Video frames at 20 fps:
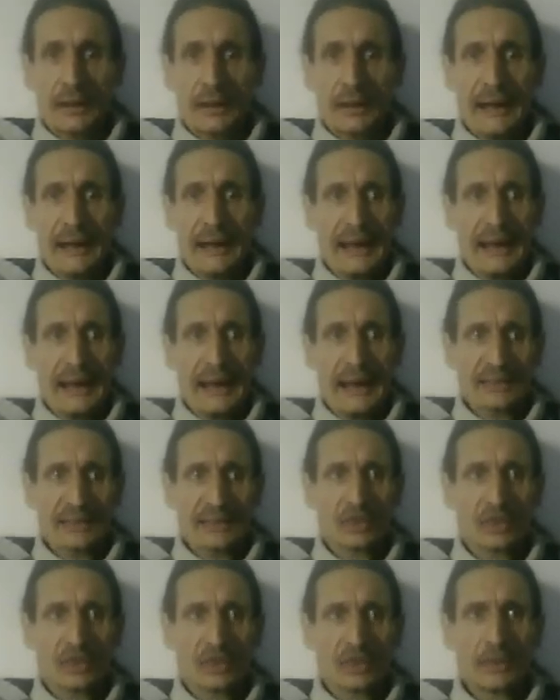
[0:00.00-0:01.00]
and
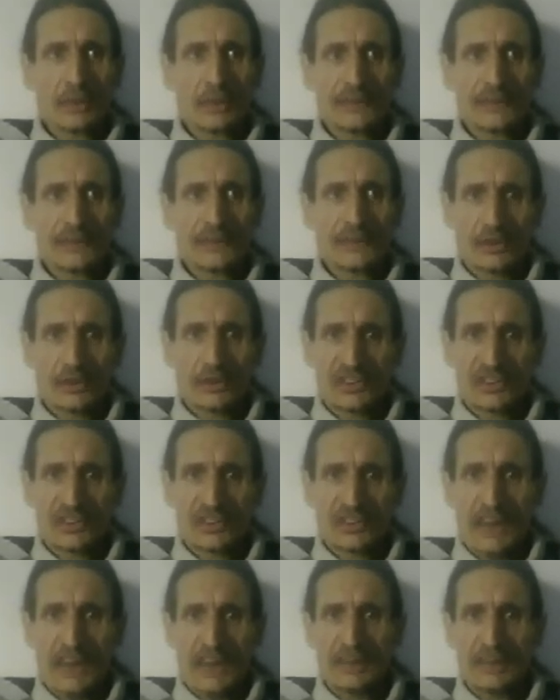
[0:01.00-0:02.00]
Norman influences
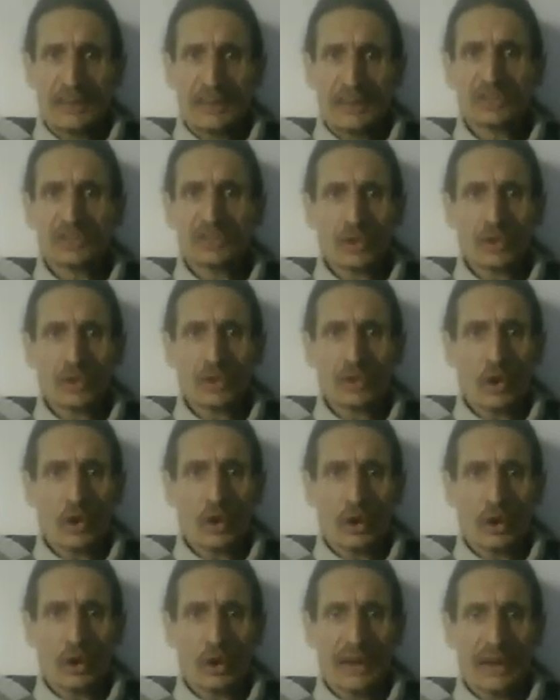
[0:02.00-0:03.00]
came into the law,